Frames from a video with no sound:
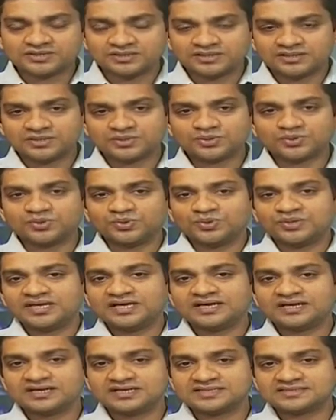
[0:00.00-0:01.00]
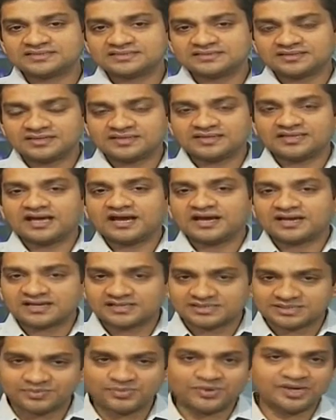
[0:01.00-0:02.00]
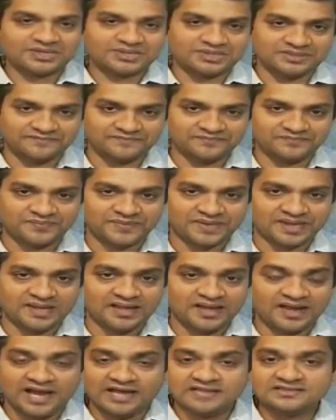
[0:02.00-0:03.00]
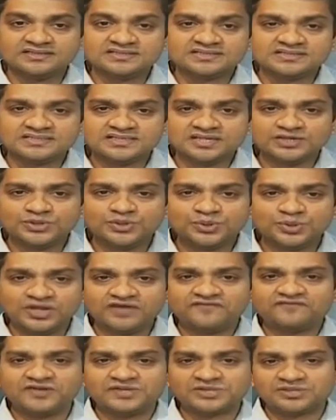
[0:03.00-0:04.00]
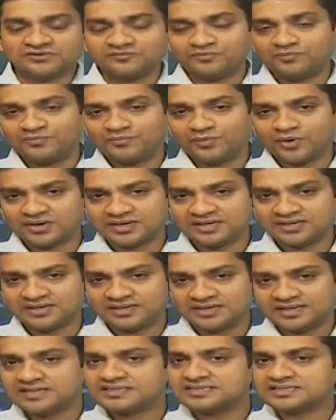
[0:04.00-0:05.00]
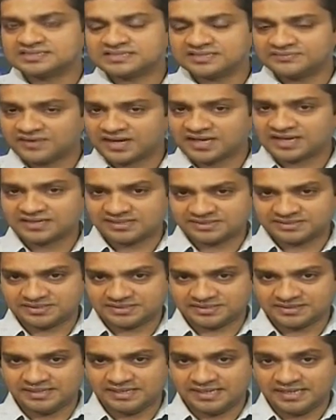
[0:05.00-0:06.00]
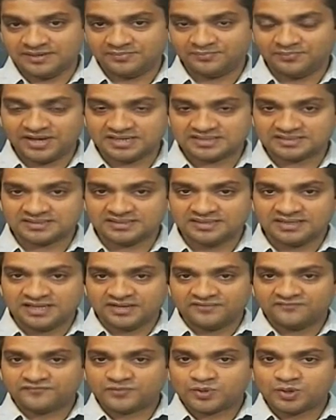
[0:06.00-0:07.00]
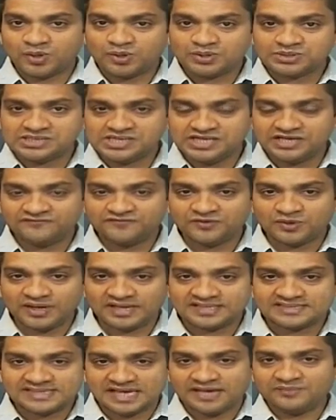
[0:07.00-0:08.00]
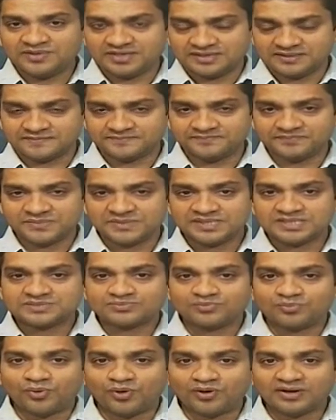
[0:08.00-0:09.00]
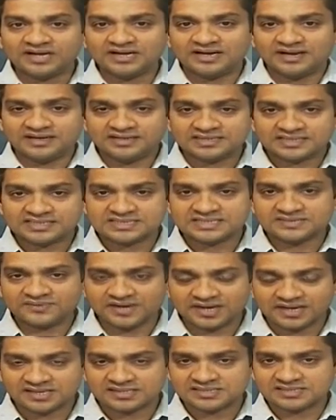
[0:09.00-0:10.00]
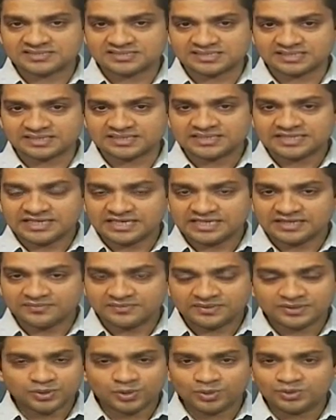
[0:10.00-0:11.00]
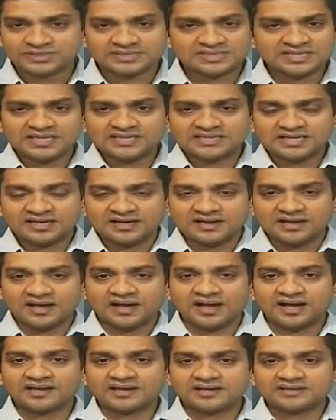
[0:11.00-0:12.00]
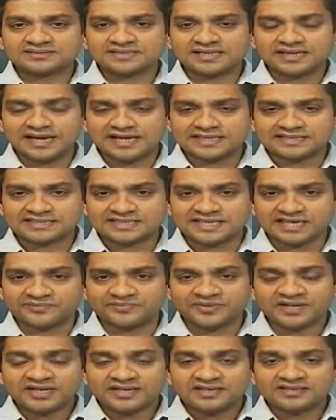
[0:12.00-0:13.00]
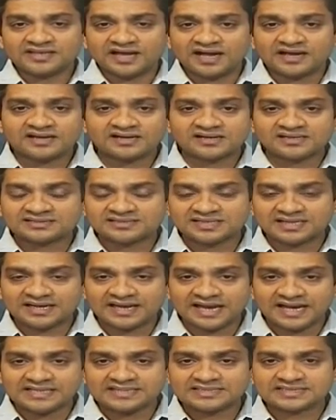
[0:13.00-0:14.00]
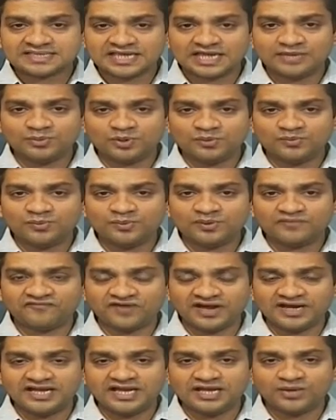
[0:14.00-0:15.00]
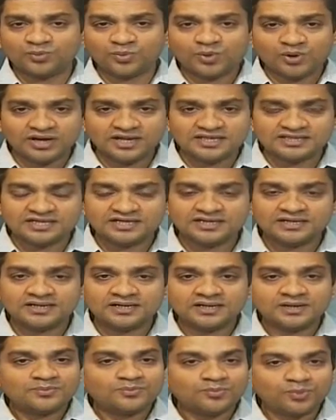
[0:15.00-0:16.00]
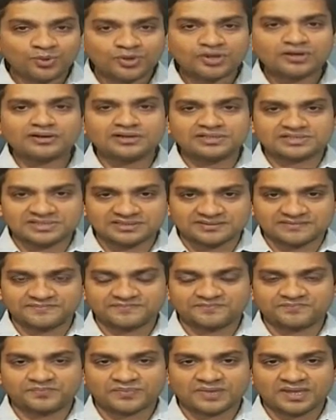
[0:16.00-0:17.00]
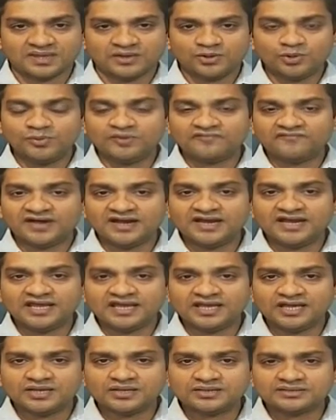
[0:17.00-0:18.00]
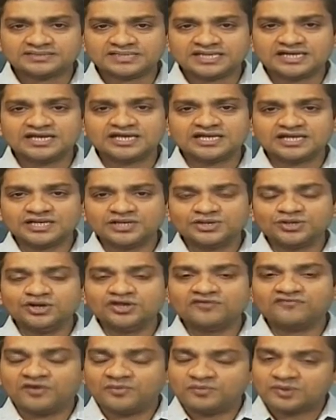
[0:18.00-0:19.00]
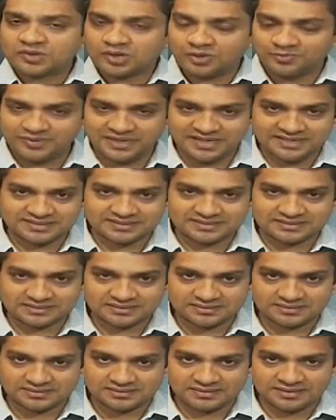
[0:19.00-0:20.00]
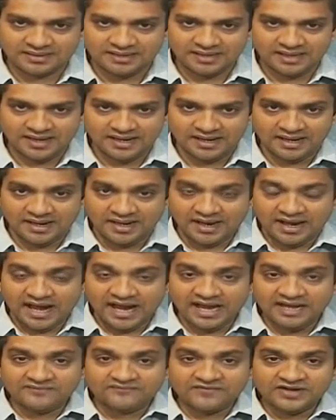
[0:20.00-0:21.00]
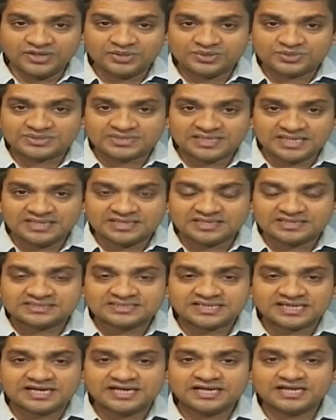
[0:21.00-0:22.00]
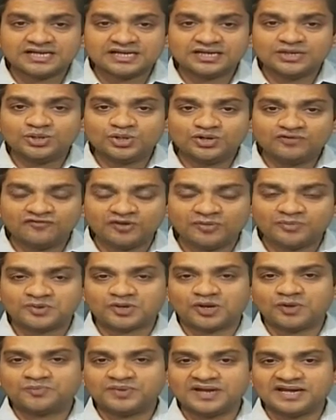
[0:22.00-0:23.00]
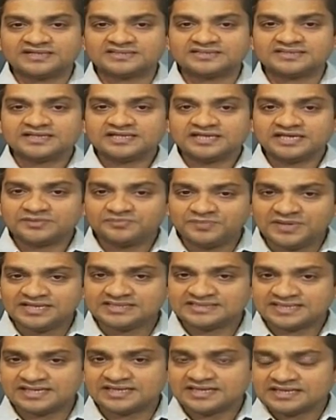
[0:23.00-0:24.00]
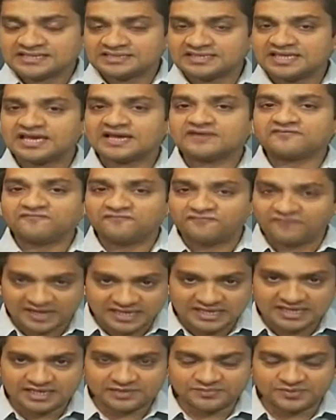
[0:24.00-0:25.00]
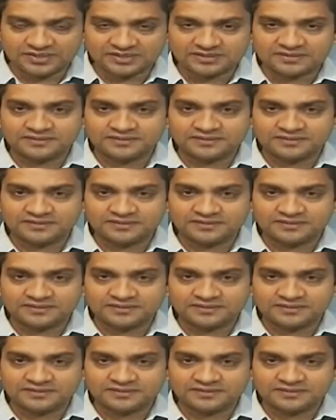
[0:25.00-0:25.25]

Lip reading: to increase the agriculture production, and this is a unique feature of modern intensive agriculture. But closely if you examine this modern intensive agriculture, you will see the agriculture landscape. In the agriculture landscape you will be finding only the monoculture, you will be finding a genetically uniform croplands, and when you see the genetically uniform croplands, it means that they are vulnerable